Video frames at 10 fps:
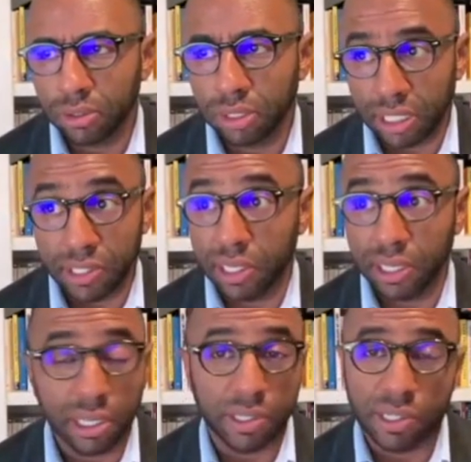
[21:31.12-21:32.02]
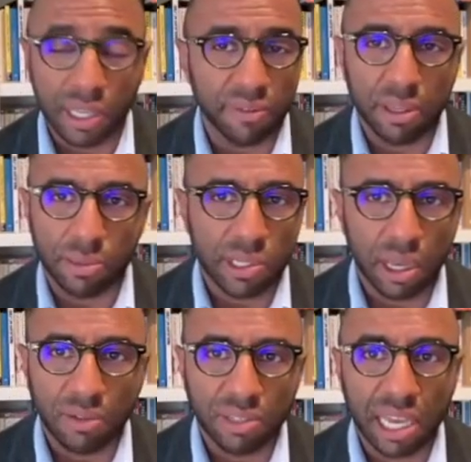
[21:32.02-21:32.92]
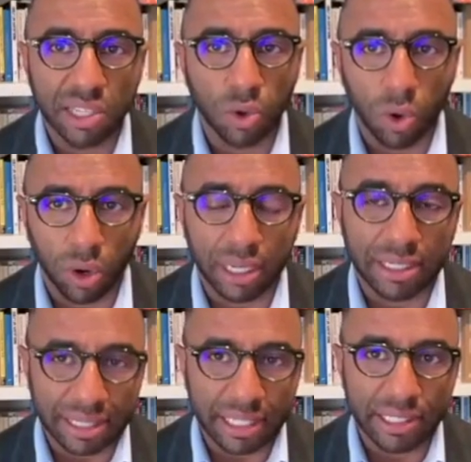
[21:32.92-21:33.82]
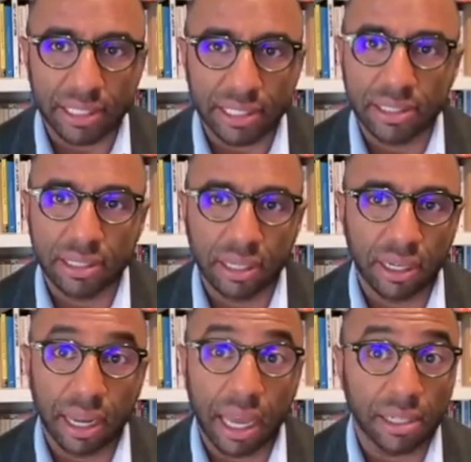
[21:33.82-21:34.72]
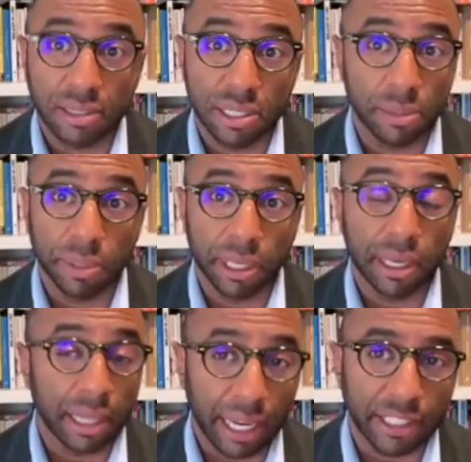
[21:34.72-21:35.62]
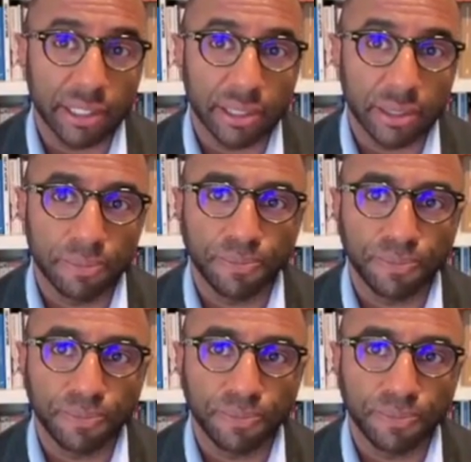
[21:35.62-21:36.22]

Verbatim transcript: need to conceive themselves as organizations, uh, not simply collections.